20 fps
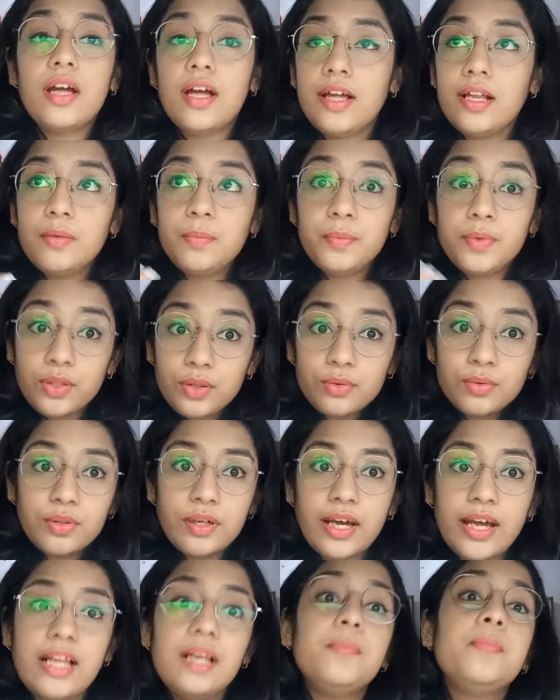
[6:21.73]
help you
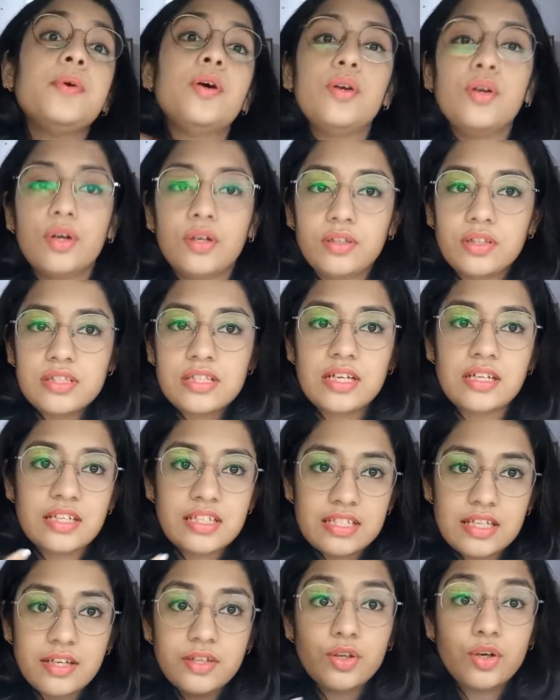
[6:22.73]
help your doctors
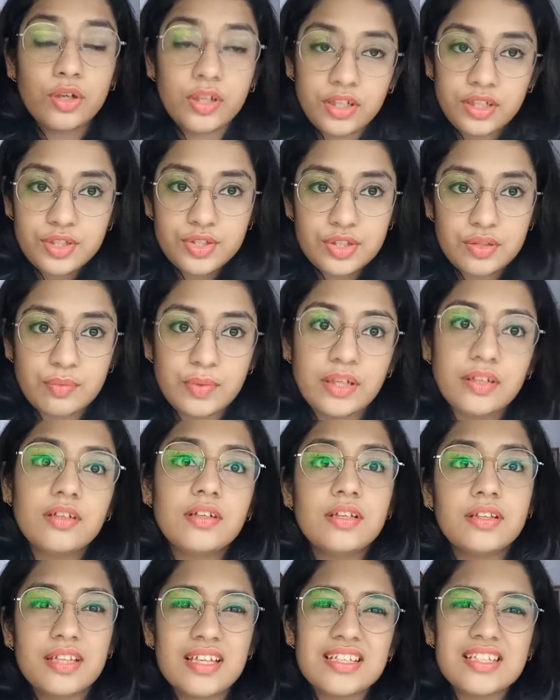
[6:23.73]
understand your condition better
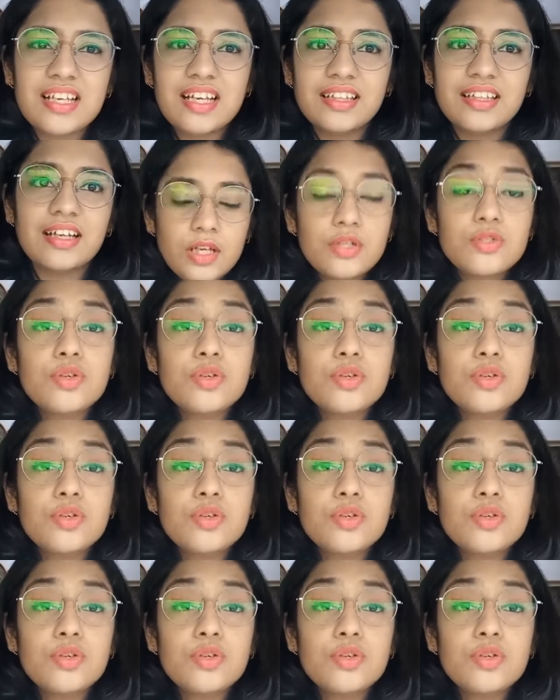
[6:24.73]
and things like that.